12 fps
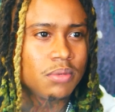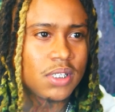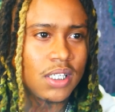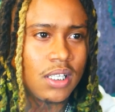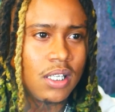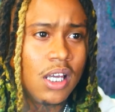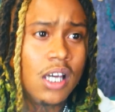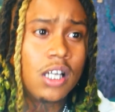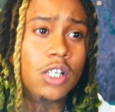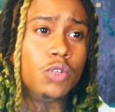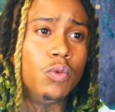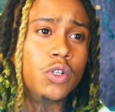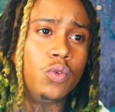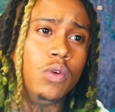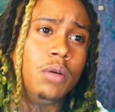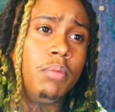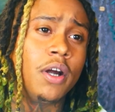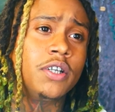I'm saying? Cause once
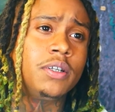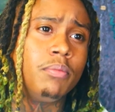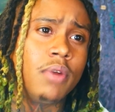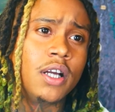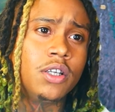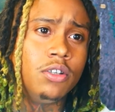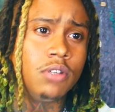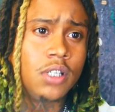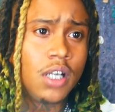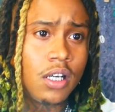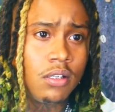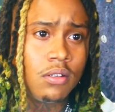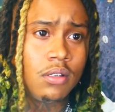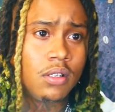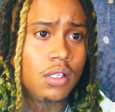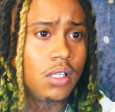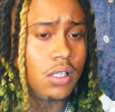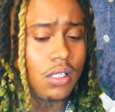one person break through the door,
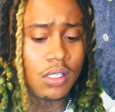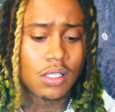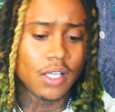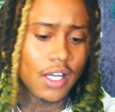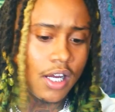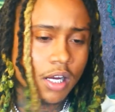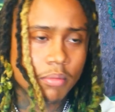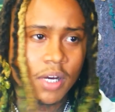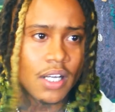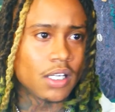everybody